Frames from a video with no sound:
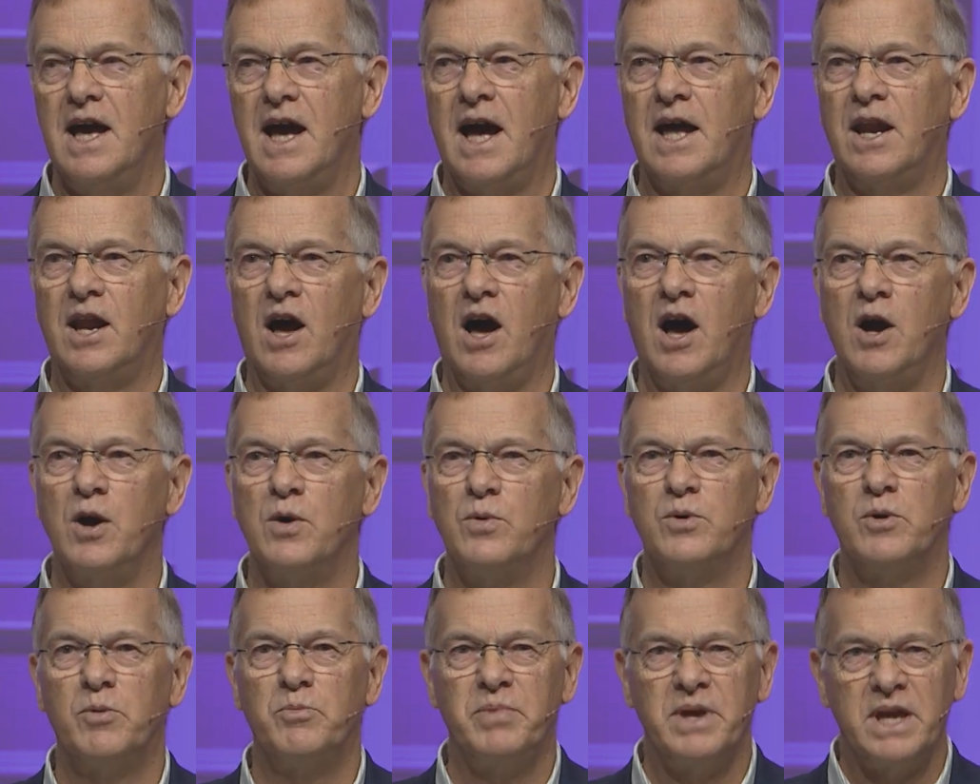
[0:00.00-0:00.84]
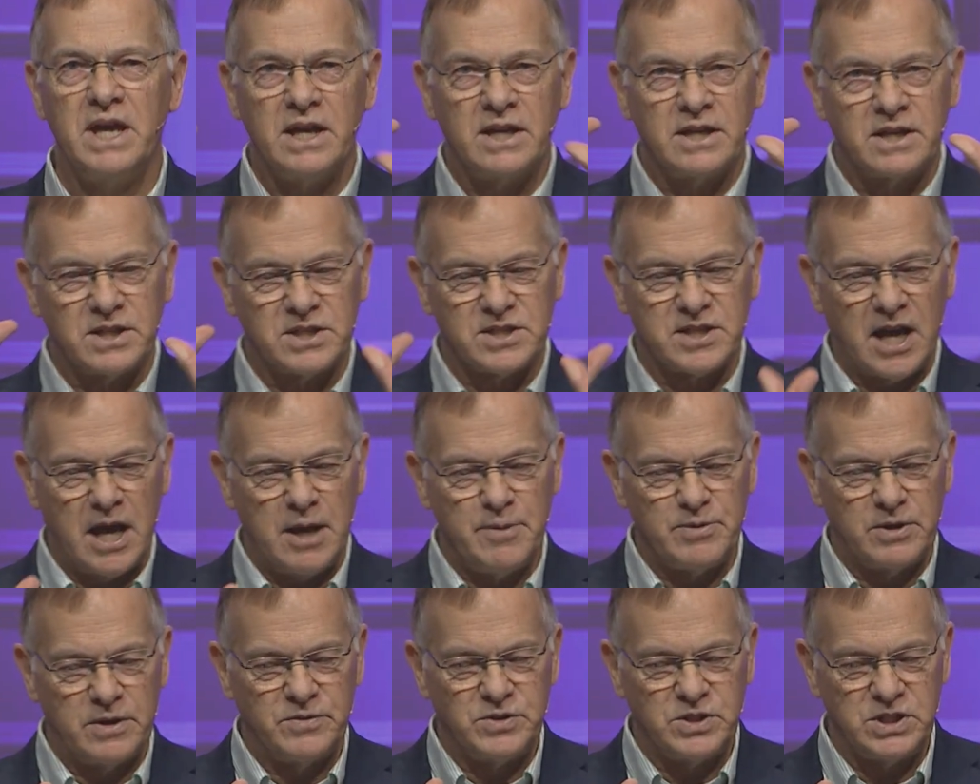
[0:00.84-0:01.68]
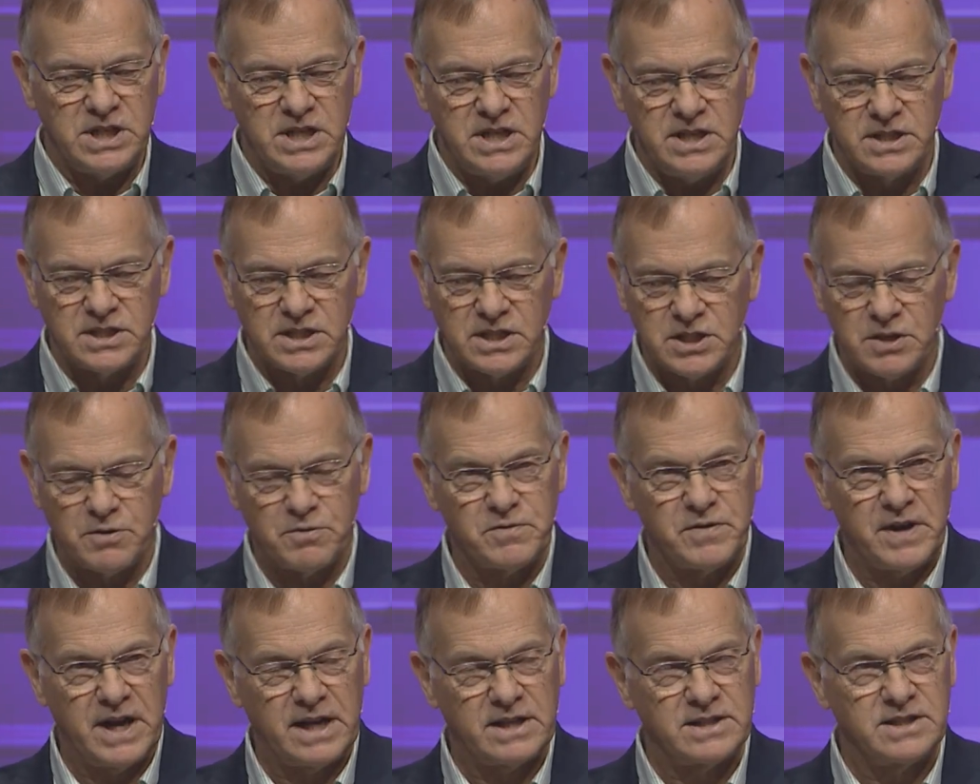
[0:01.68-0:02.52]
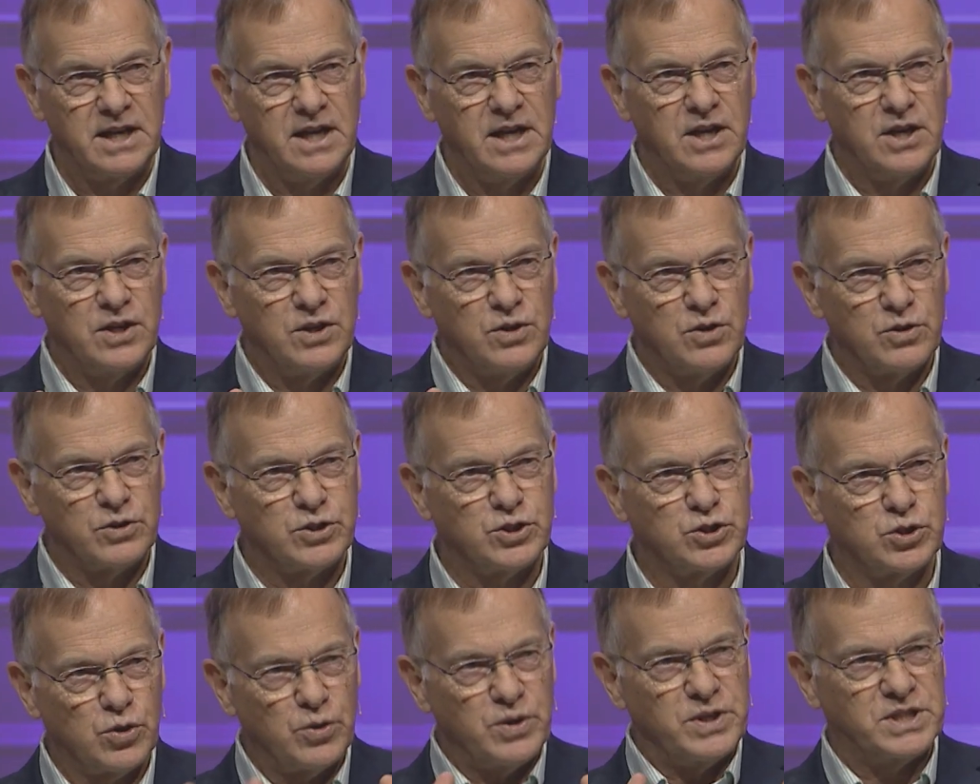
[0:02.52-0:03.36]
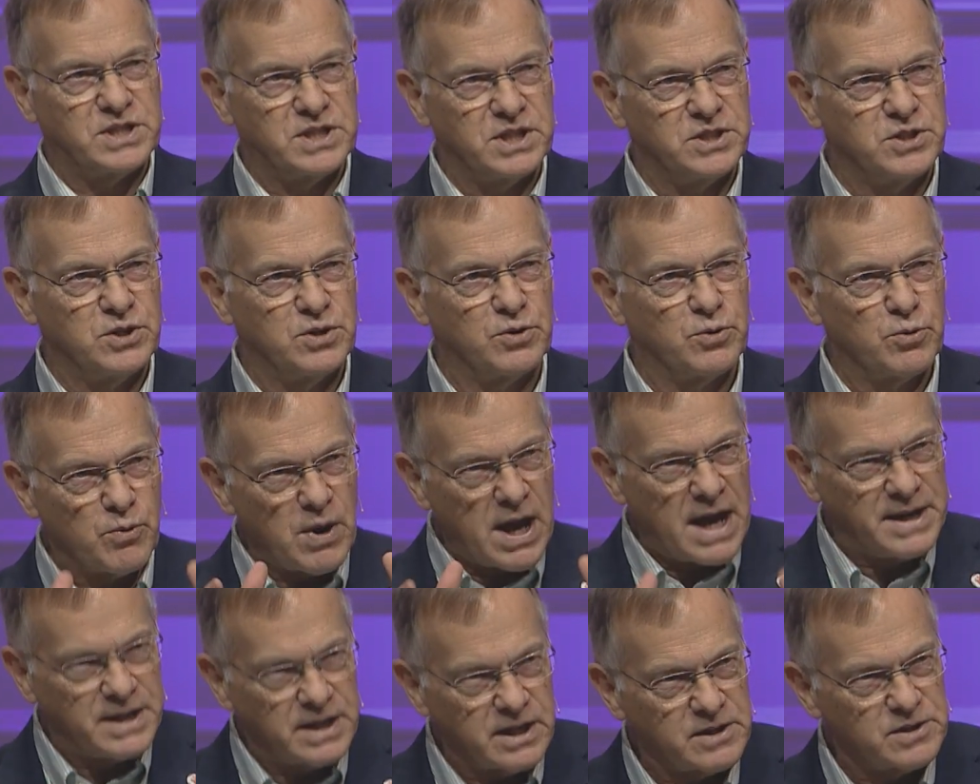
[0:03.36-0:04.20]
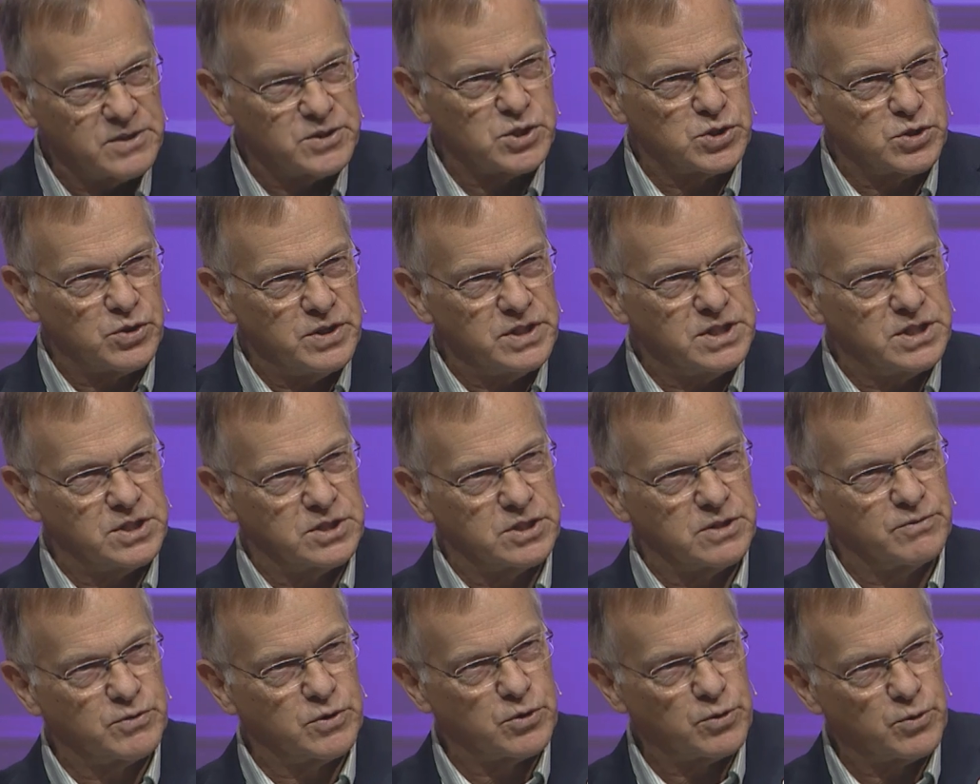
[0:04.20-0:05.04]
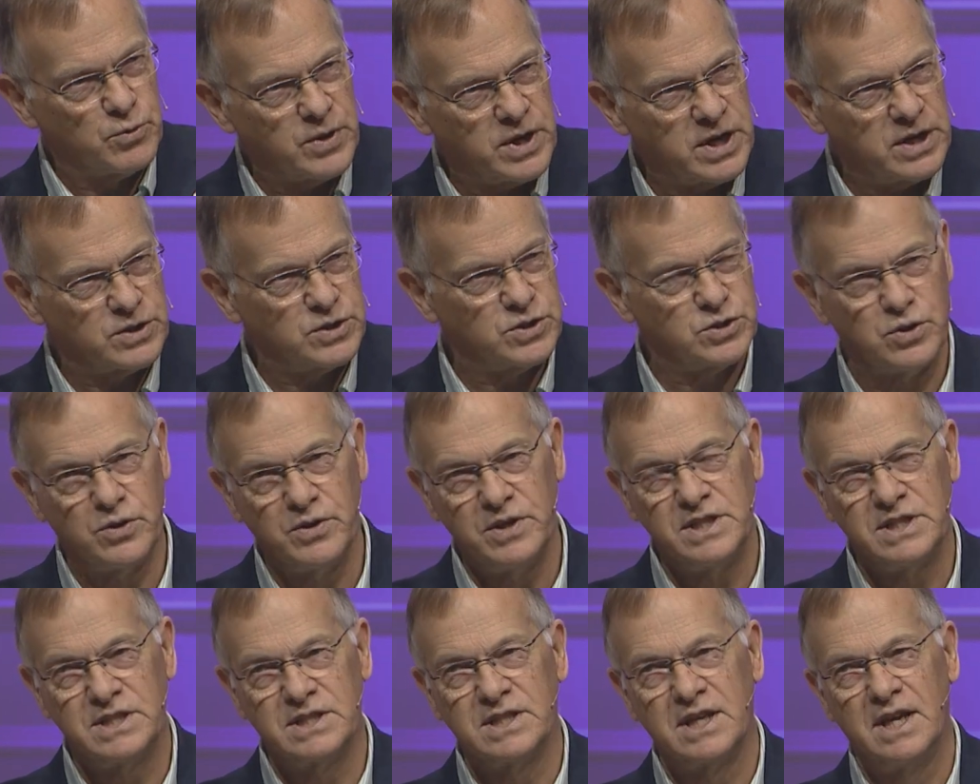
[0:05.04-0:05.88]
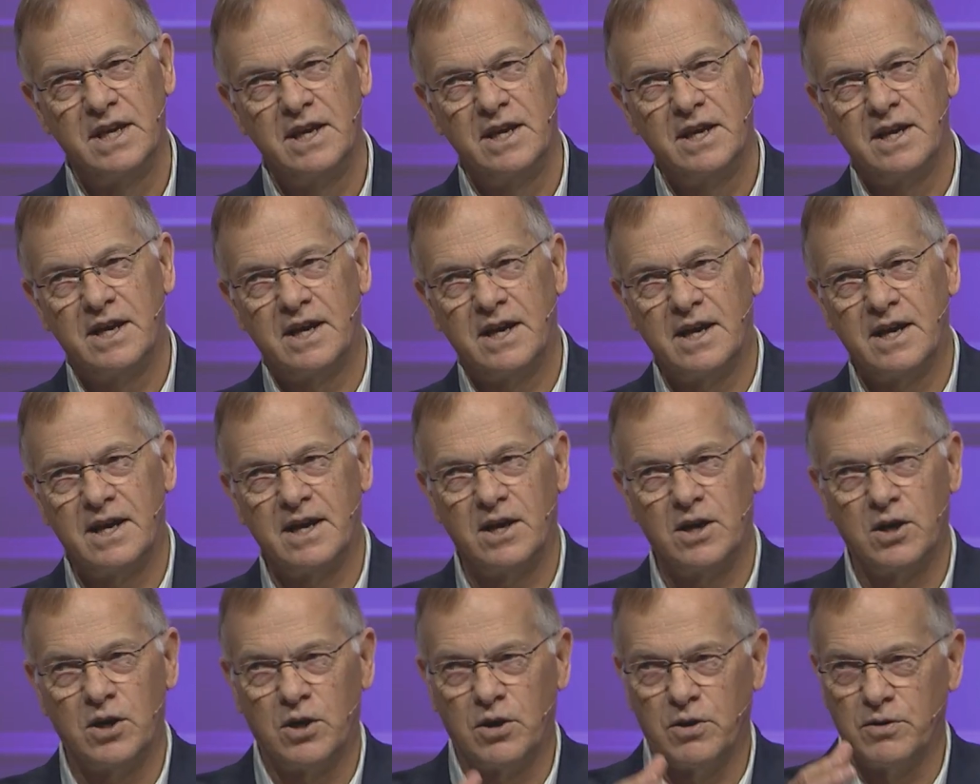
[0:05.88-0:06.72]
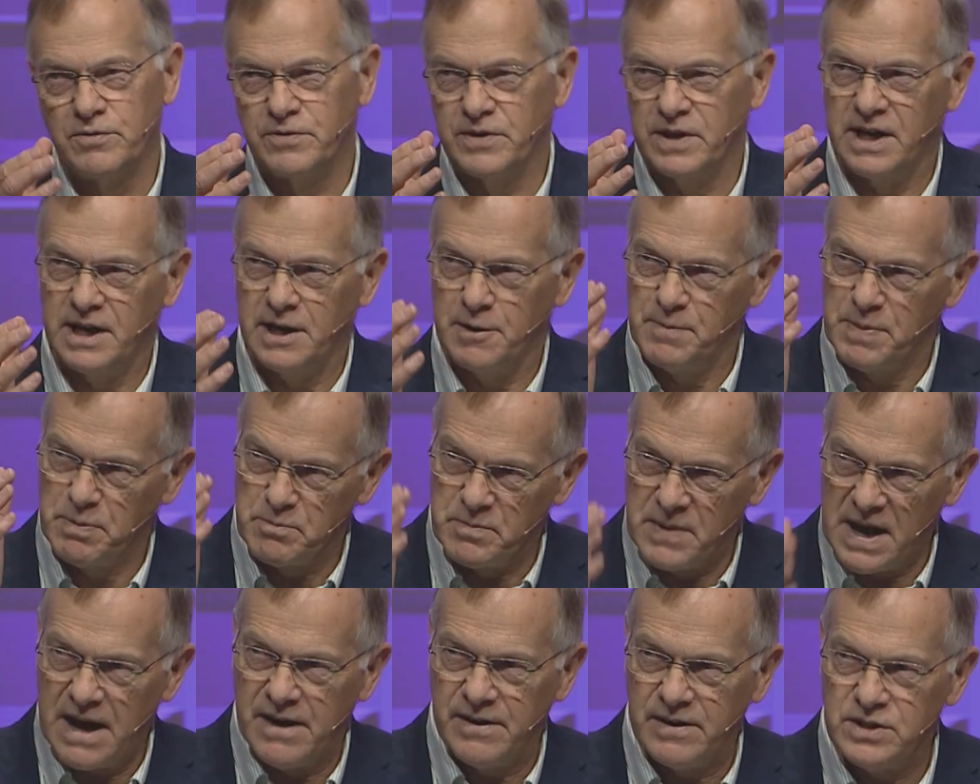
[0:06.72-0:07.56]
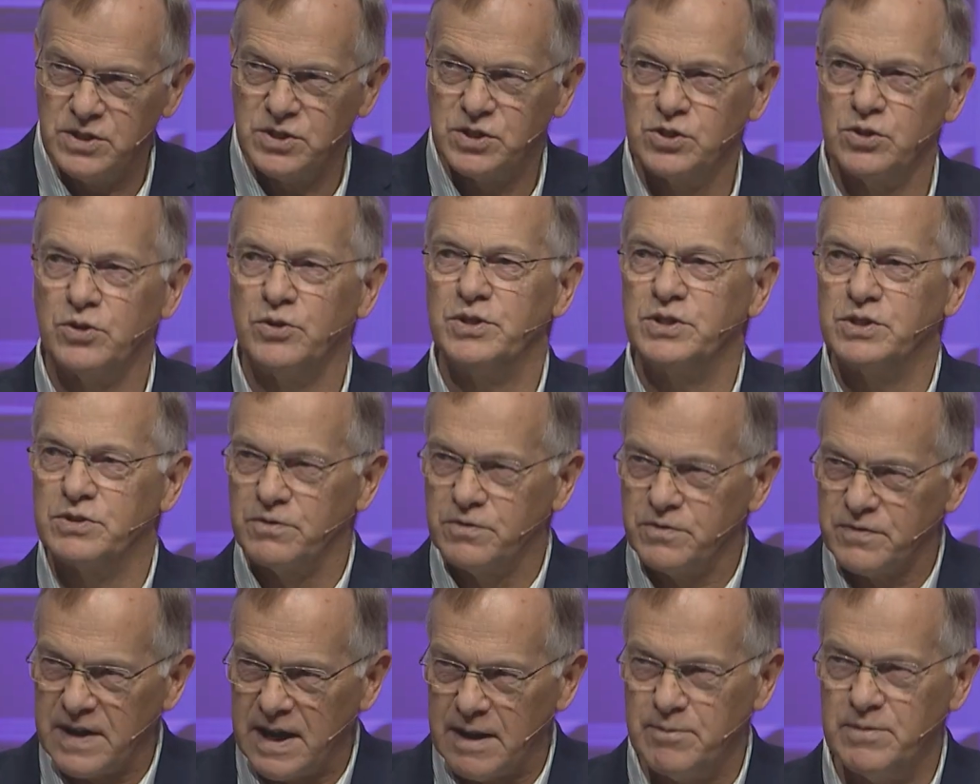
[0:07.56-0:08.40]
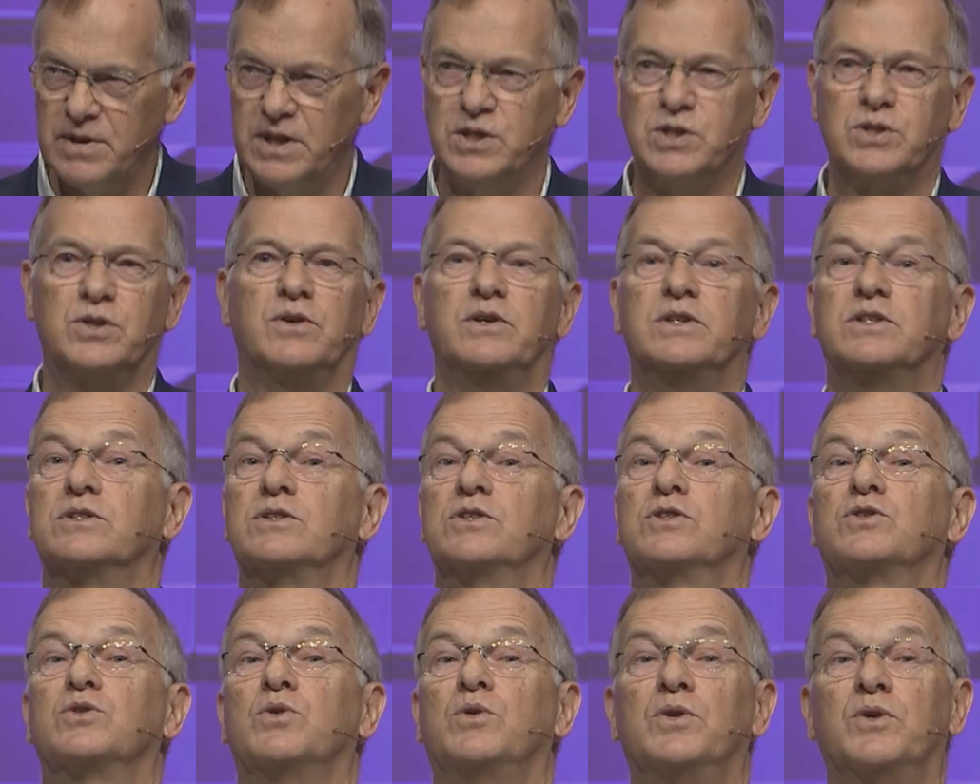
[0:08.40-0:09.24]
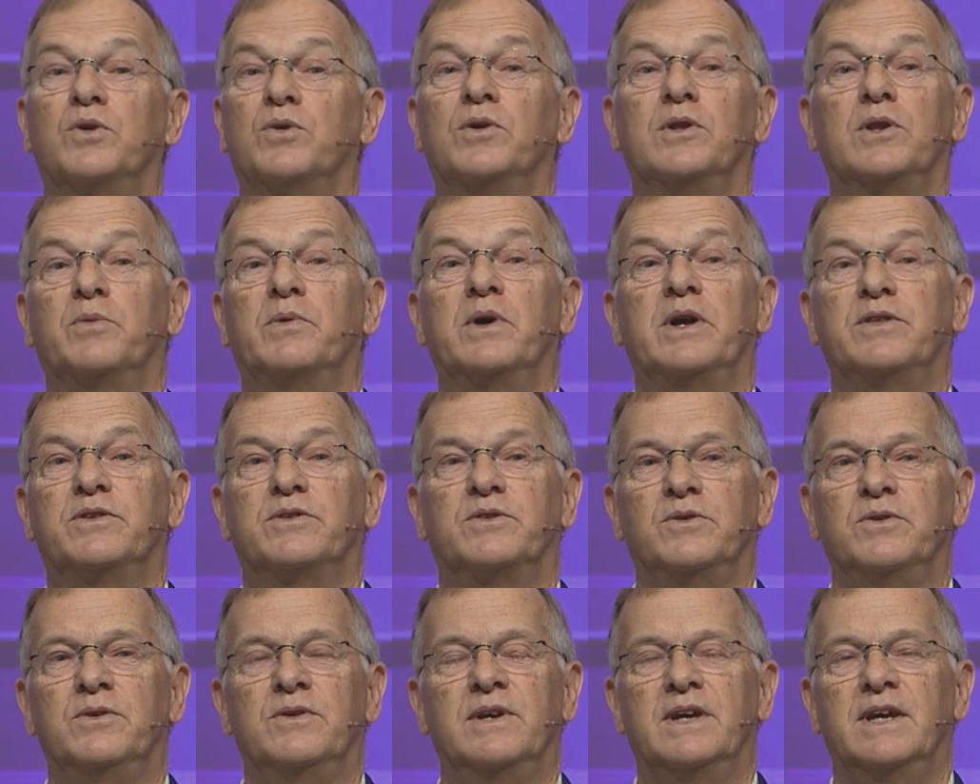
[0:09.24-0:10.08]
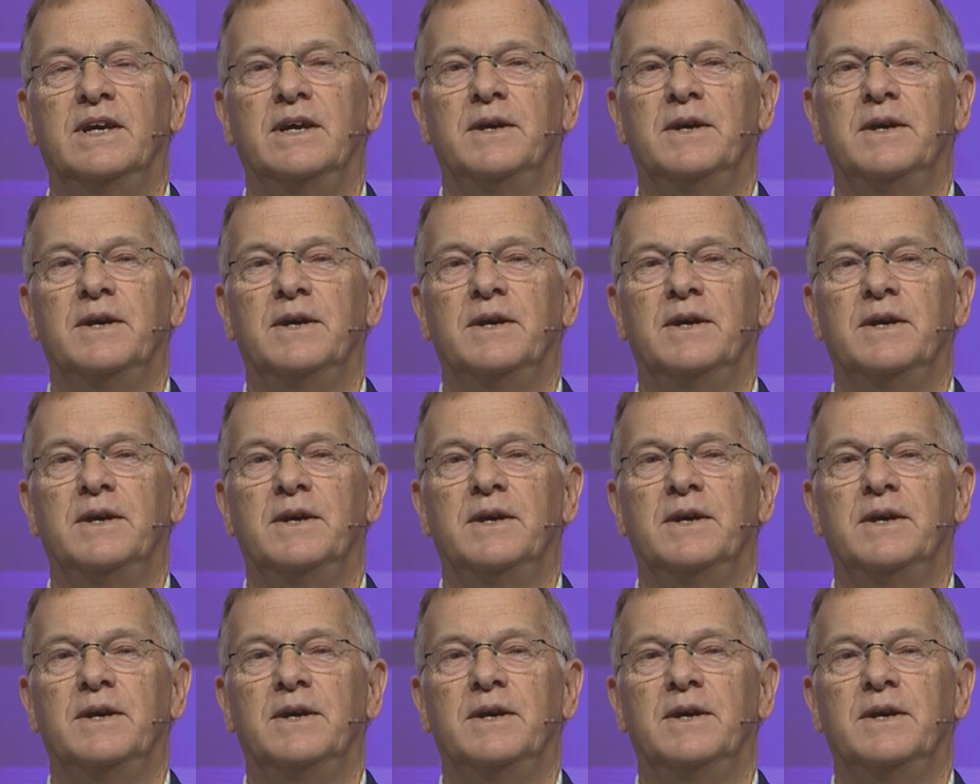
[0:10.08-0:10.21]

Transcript: And how will being a disciple of Jesus affect your choices, your radical choices of career choice, uh, of um, marriage choice, of family choice, and so on, all the way through?